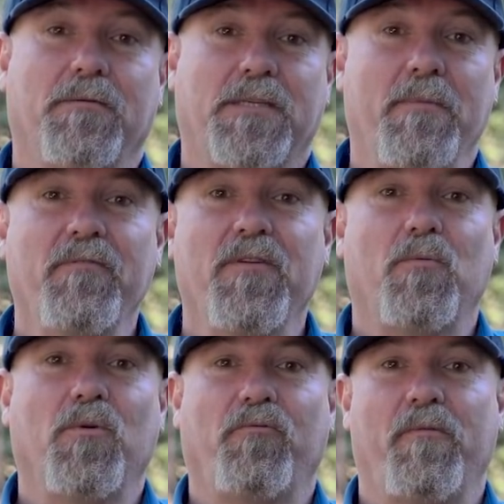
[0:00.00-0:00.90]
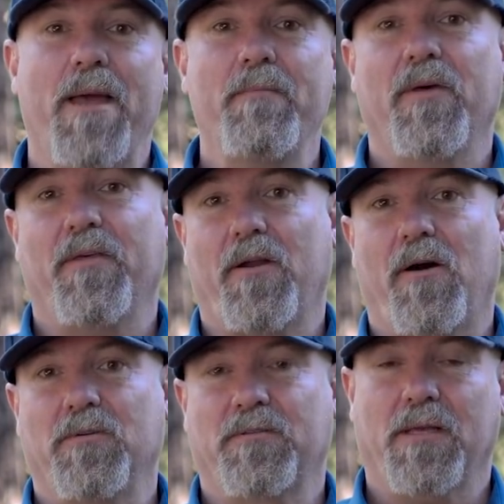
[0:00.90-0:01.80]
some of you would remember that I
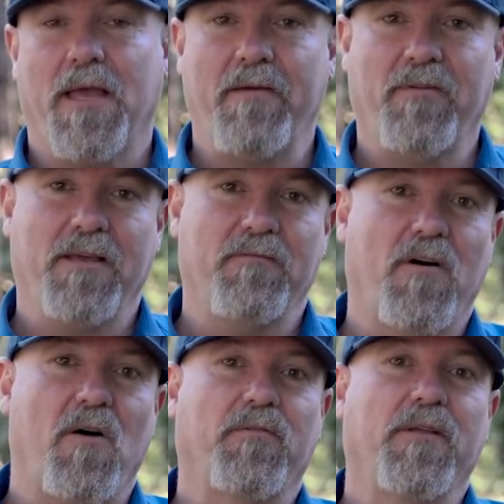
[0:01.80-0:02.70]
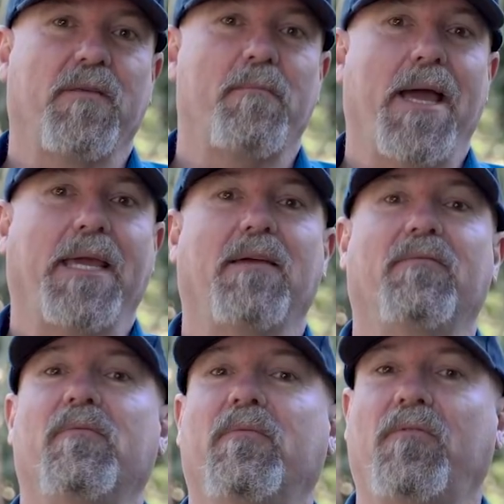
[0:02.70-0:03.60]
was heavily involved in the making of a